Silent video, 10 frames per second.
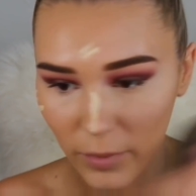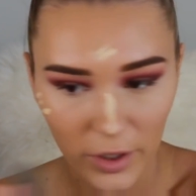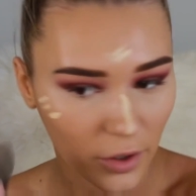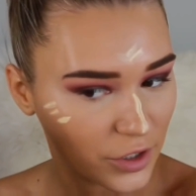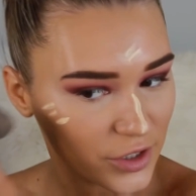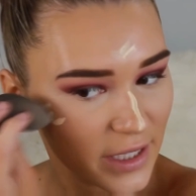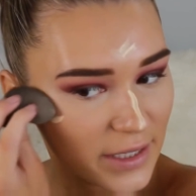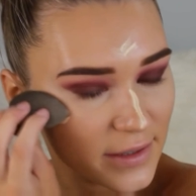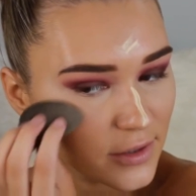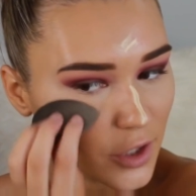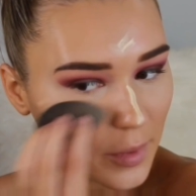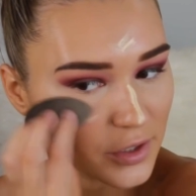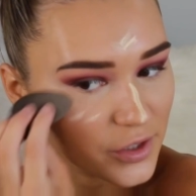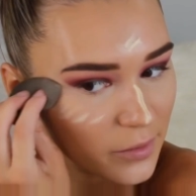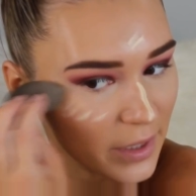Oh my god, it just adds so
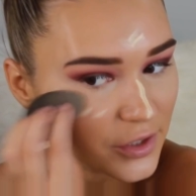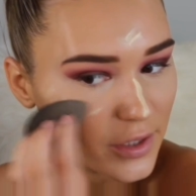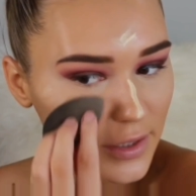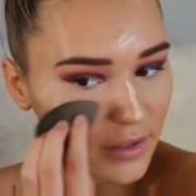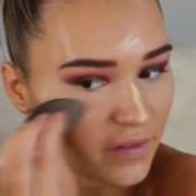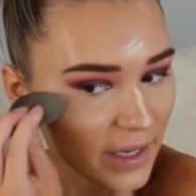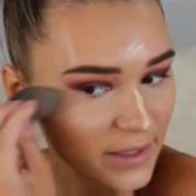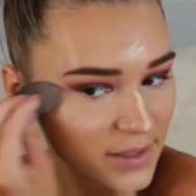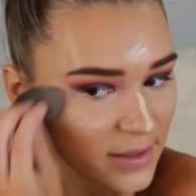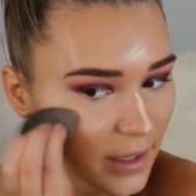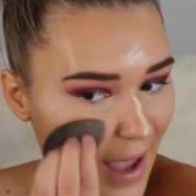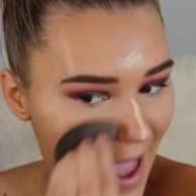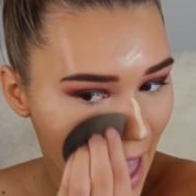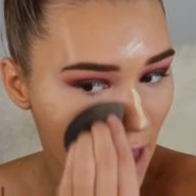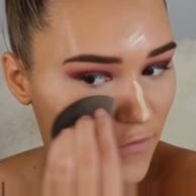much dimension to the face. It's like
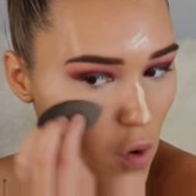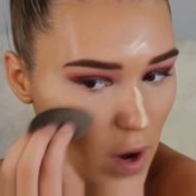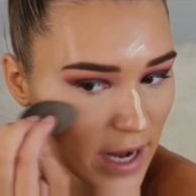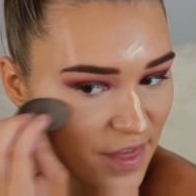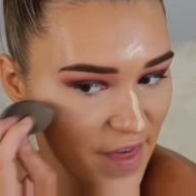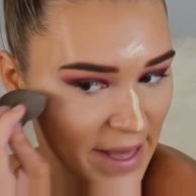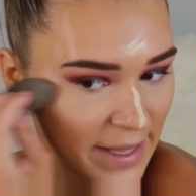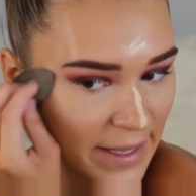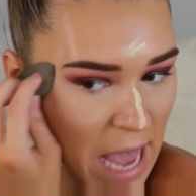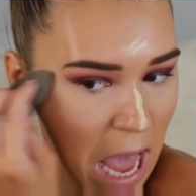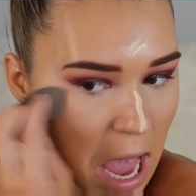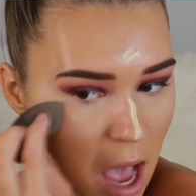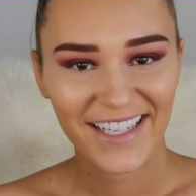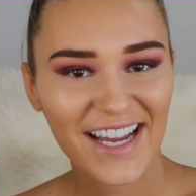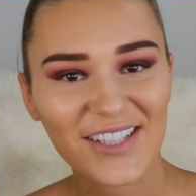everything.
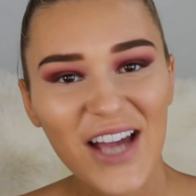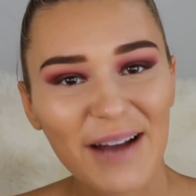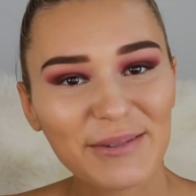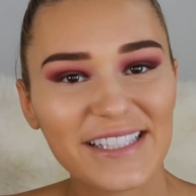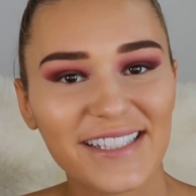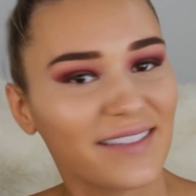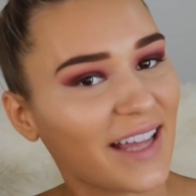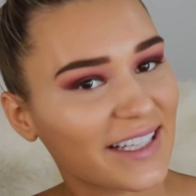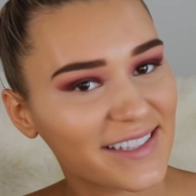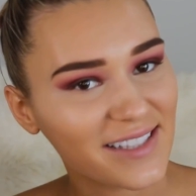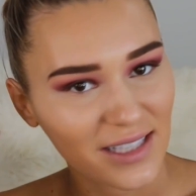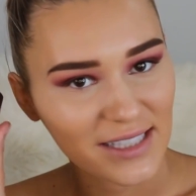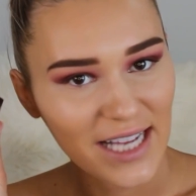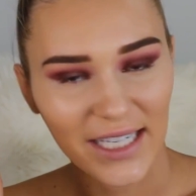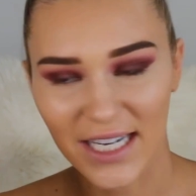Now time to set that
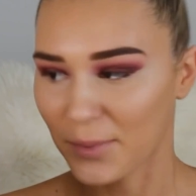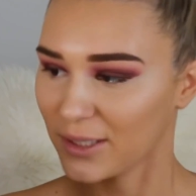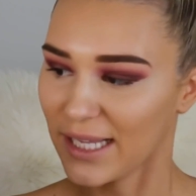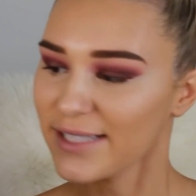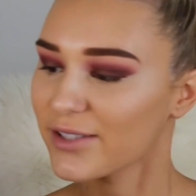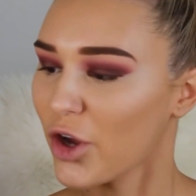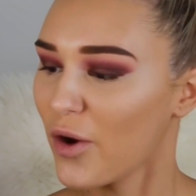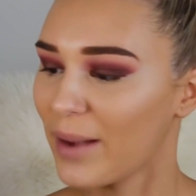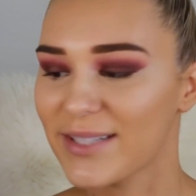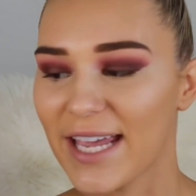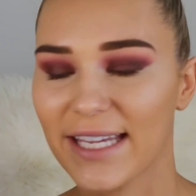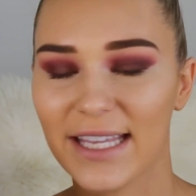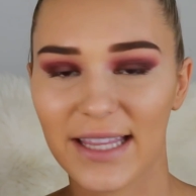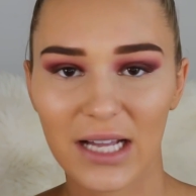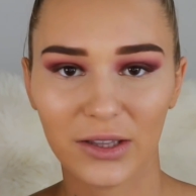concealer down in place. So I'm
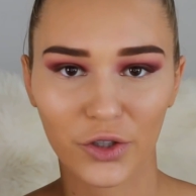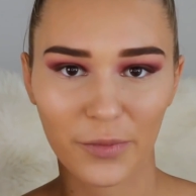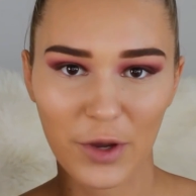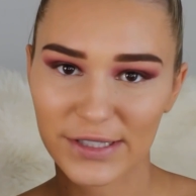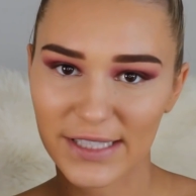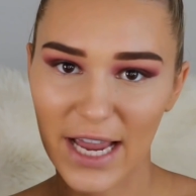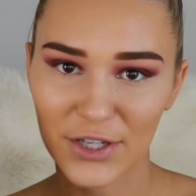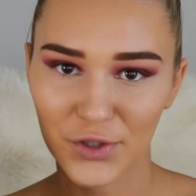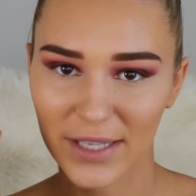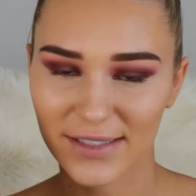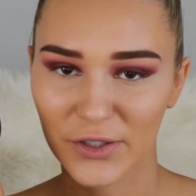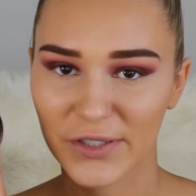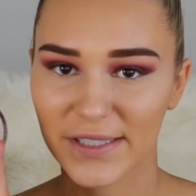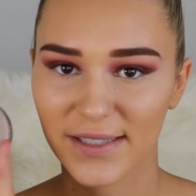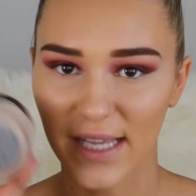taking the Laura Mercier
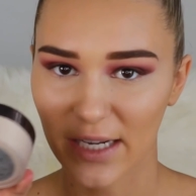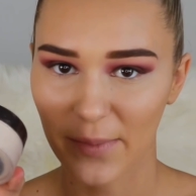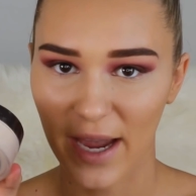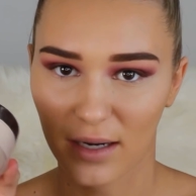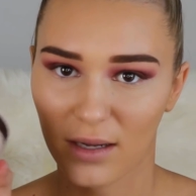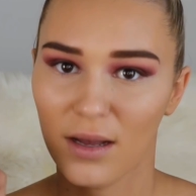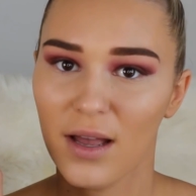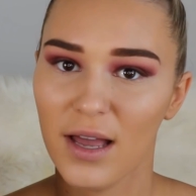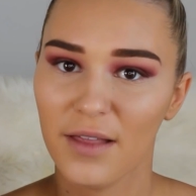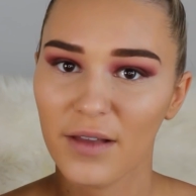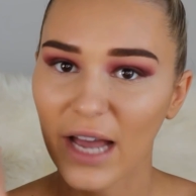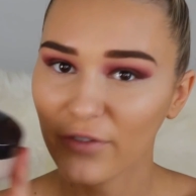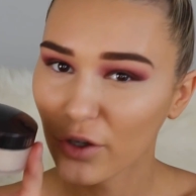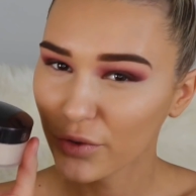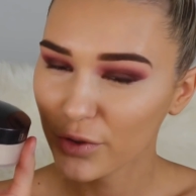Translucent Setting Powder.
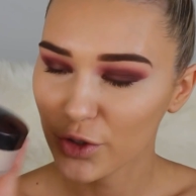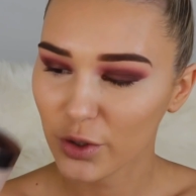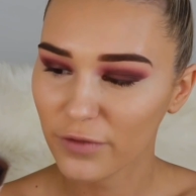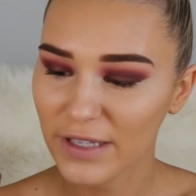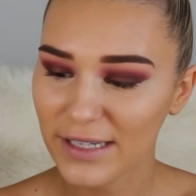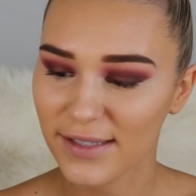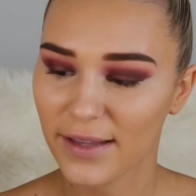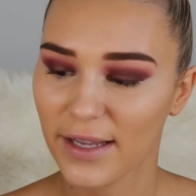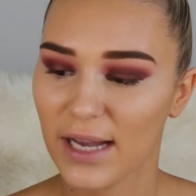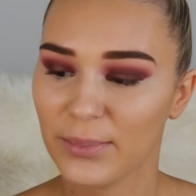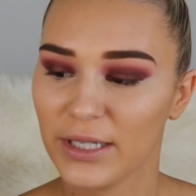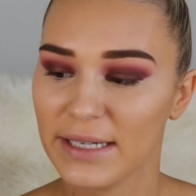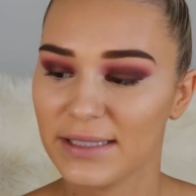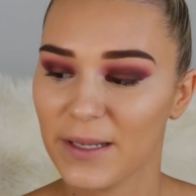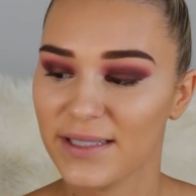I've gone through 2 of these and they are pretty
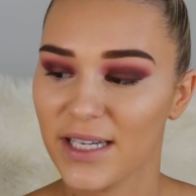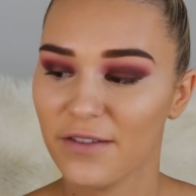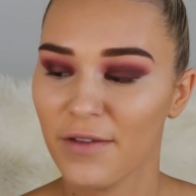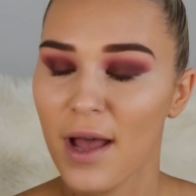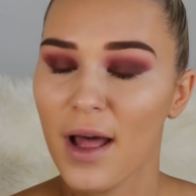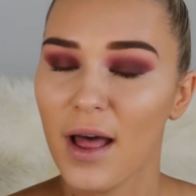expensive.